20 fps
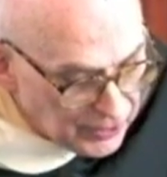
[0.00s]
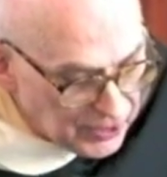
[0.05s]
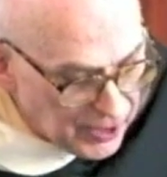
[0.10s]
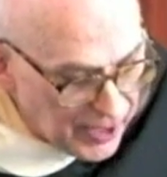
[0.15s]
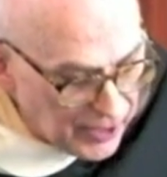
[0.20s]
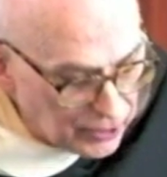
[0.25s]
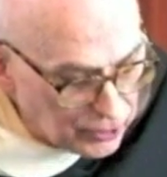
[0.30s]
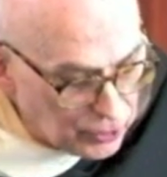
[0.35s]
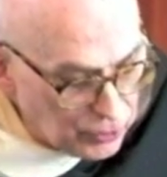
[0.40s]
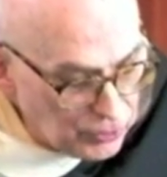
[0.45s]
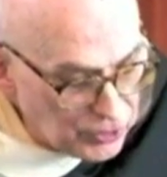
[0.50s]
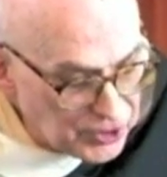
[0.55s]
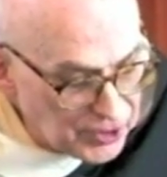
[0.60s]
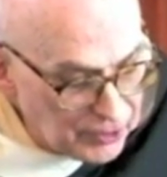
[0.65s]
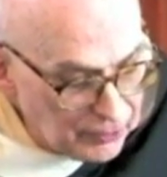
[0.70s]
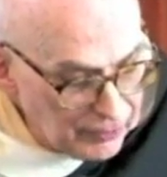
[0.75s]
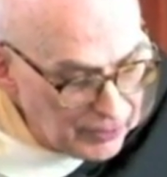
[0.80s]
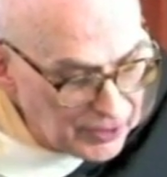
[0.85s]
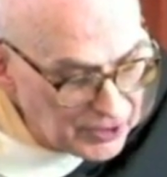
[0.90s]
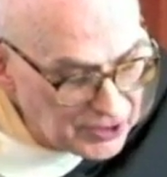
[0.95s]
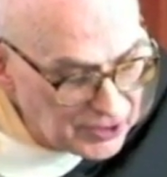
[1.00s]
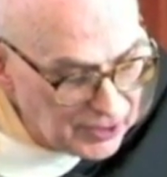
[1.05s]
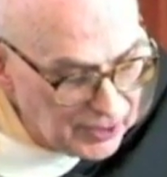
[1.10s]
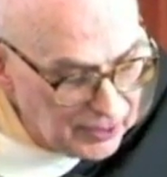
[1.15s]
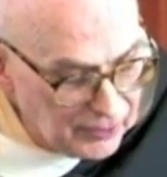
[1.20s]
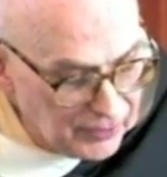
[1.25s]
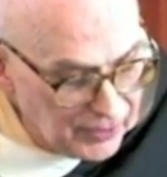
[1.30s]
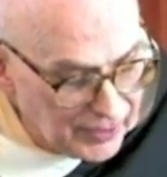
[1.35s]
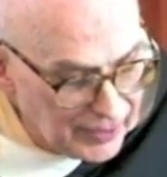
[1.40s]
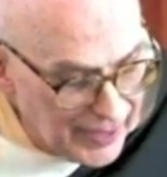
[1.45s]
take too seriously
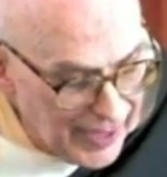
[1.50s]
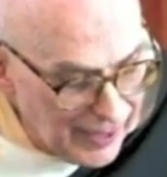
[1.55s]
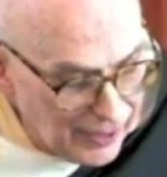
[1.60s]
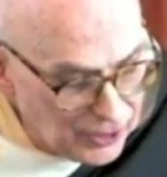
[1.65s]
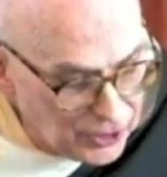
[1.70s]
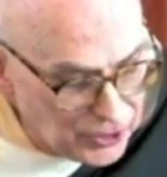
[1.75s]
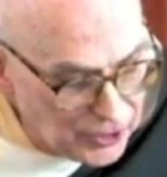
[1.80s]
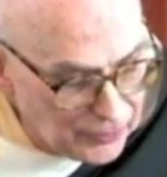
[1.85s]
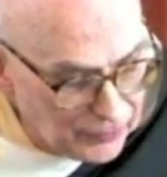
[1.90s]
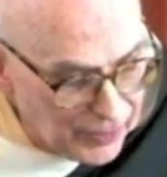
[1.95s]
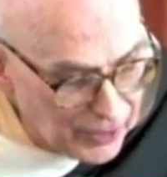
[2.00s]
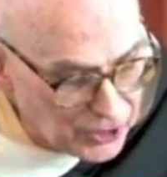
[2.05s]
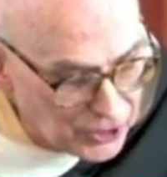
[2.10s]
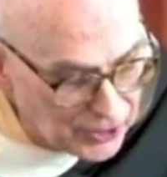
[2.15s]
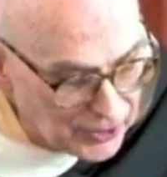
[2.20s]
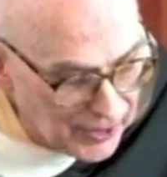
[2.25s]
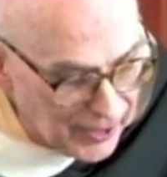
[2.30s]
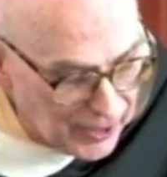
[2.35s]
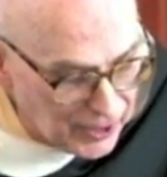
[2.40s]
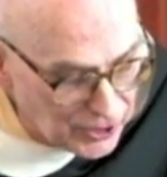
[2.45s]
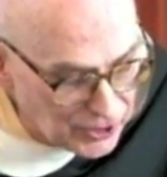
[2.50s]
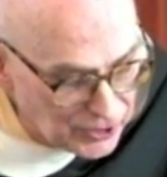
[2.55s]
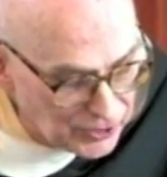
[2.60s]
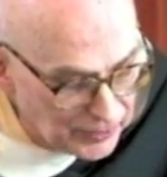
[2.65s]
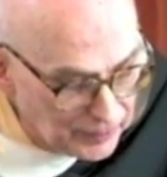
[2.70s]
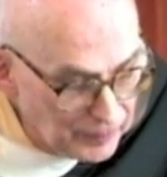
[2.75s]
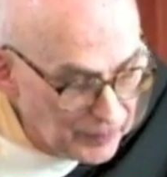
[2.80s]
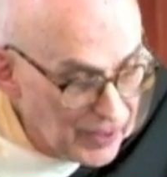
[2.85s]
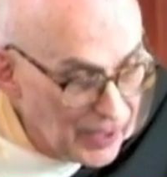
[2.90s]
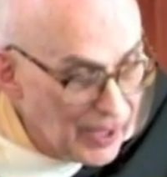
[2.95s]
the analogy of
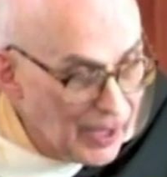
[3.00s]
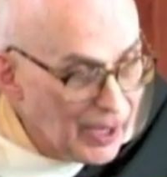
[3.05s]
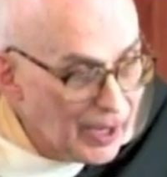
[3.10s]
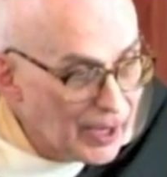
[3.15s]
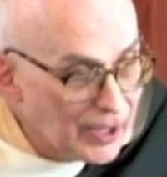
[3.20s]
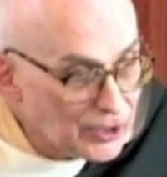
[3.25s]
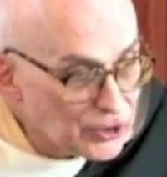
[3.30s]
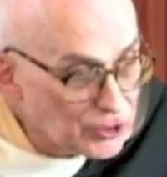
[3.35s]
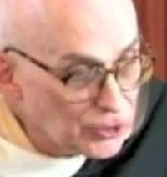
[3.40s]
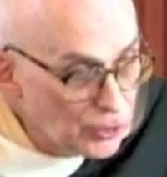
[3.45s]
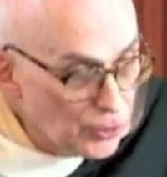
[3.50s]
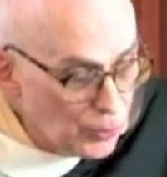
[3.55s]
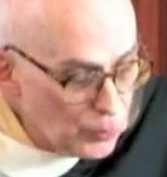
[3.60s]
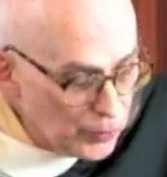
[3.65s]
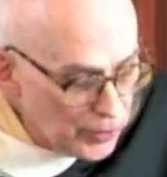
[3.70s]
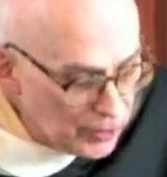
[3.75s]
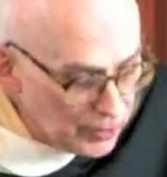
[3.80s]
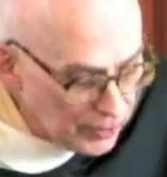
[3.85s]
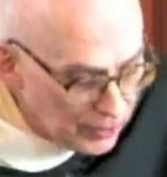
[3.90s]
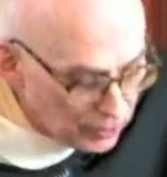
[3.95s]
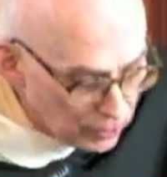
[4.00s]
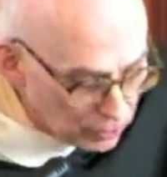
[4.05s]
education, as though we're